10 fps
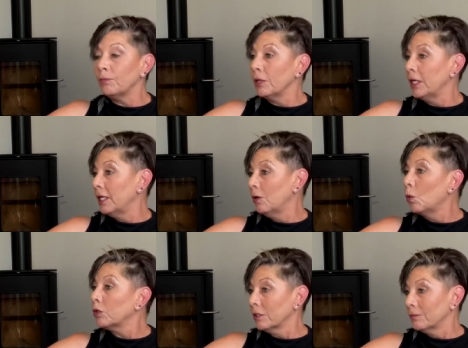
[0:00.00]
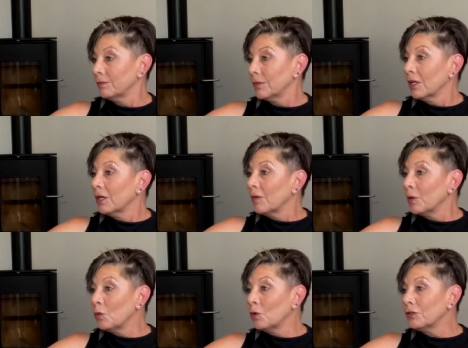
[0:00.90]
needing water. I
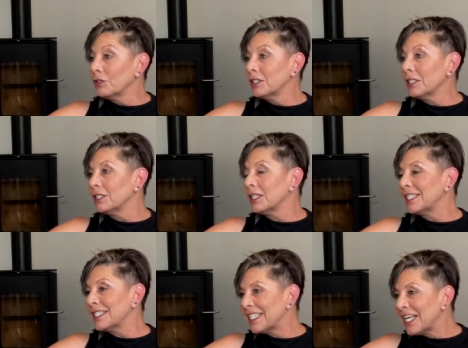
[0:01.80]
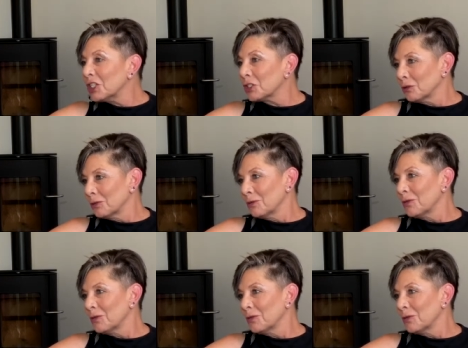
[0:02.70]
mean, water is central